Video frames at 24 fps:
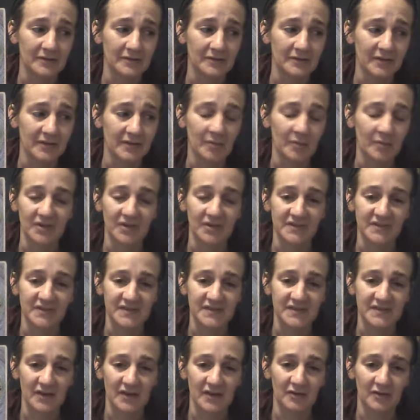the
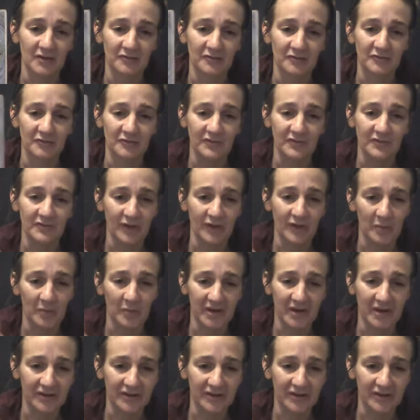abundance of the almighty